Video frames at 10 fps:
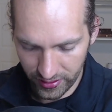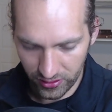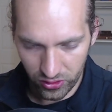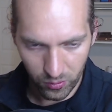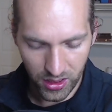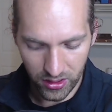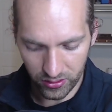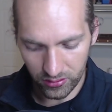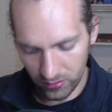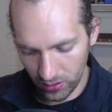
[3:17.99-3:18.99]
in this tweet
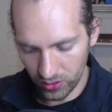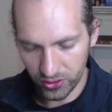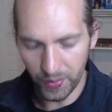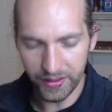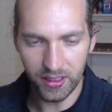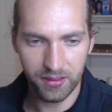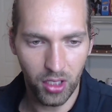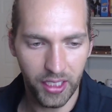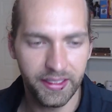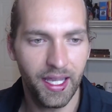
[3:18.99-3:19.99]
and also in this
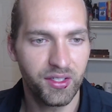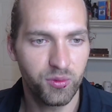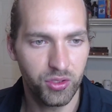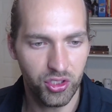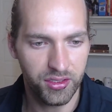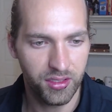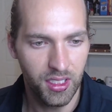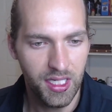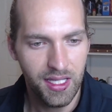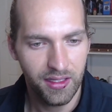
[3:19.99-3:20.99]
podcast, which is
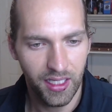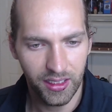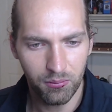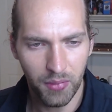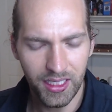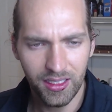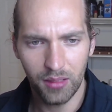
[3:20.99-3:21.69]
that it might